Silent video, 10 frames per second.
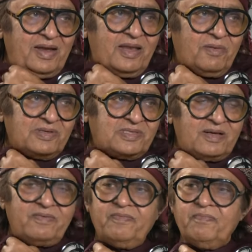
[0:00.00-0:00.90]
Danny
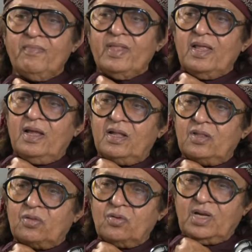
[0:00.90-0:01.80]
myself.
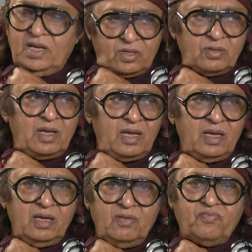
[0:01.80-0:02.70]
So till today
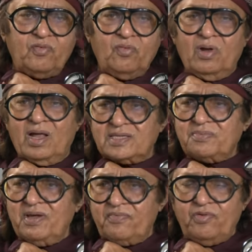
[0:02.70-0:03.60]
if you will
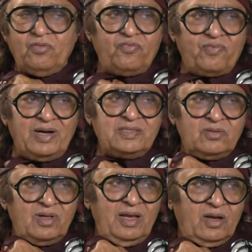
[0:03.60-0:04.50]
ask me a few
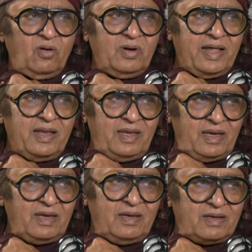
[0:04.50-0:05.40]
friends so I'll count Danny
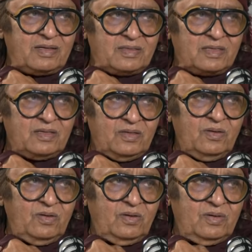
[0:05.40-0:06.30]

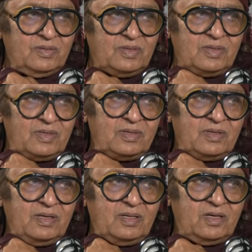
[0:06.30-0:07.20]
you know
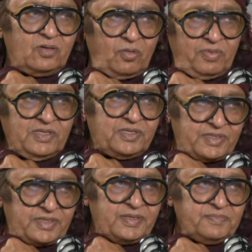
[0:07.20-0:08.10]
in the top
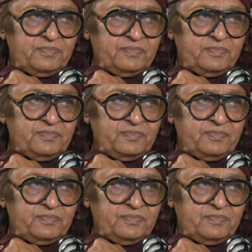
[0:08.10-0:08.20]
list.